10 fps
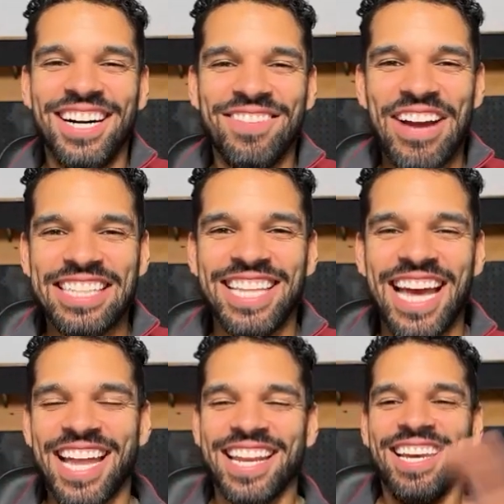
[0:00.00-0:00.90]
Imagine
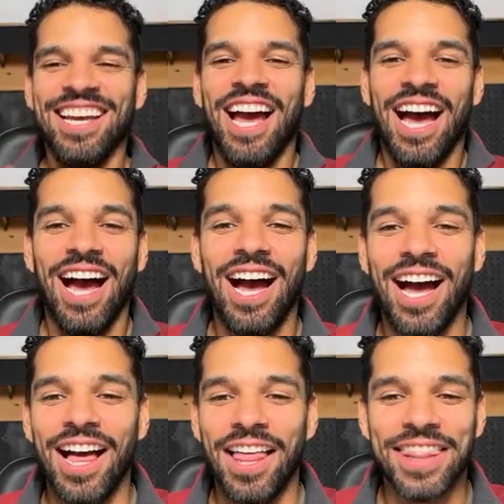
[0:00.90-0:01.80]
that.
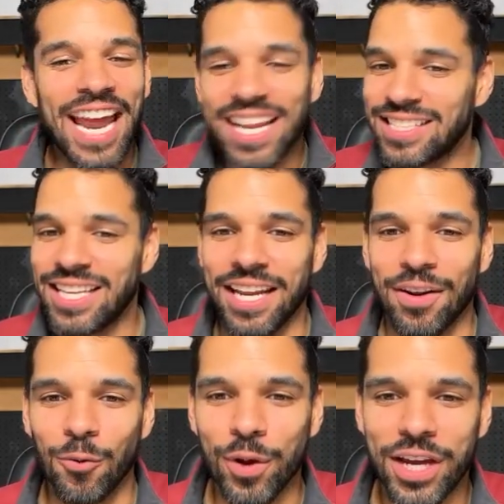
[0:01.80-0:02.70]
That is
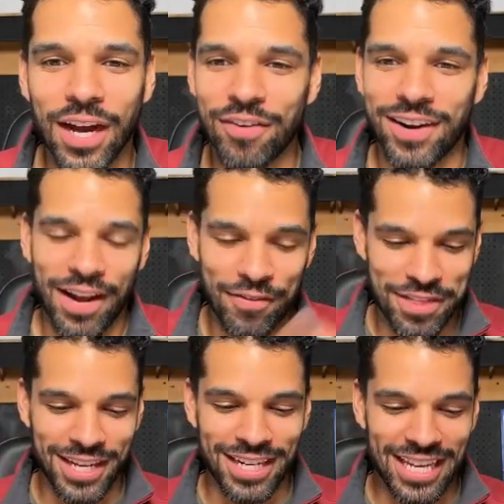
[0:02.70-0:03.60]
it. We covered
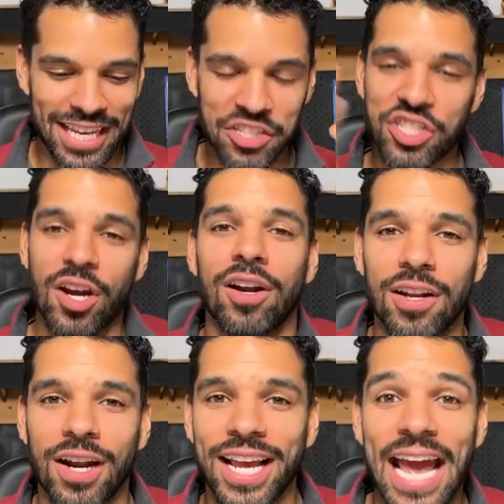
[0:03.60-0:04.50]
everything to get
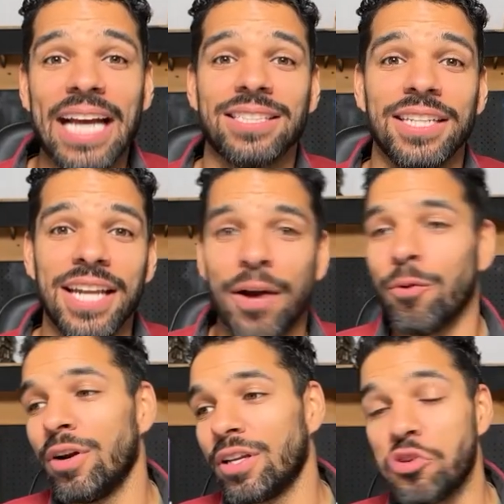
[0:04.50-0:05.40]
started on a casting
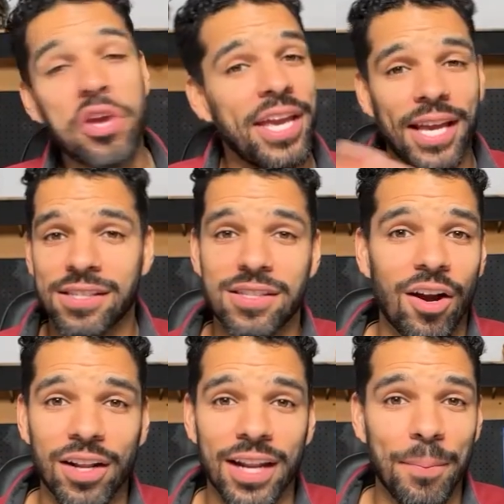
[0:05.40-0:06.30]
network. You can get
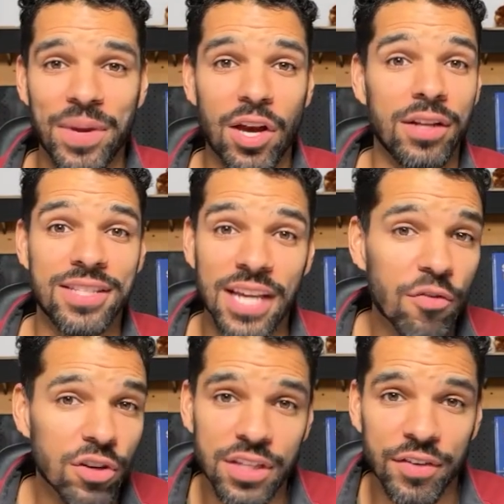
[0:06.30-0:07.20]
started and be on
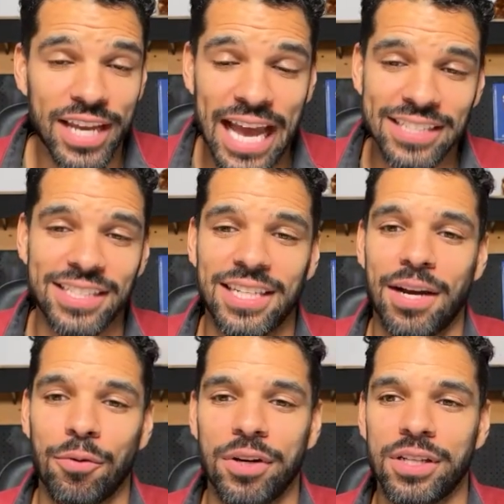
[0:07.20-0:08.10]
several different casting
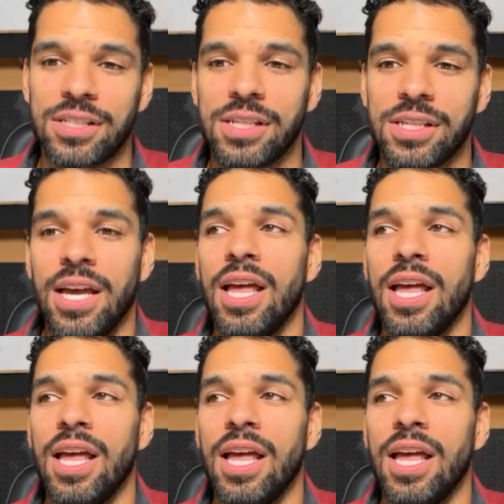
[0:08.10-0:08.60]
networks.